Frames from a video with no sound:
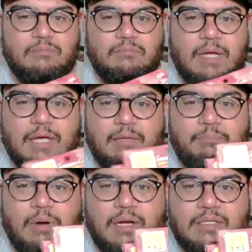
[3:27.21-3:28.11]
my
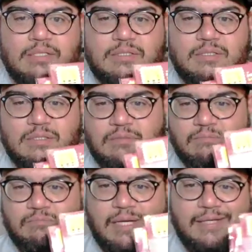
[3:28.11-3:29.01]
products,
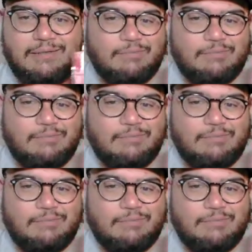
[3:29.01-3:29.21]
my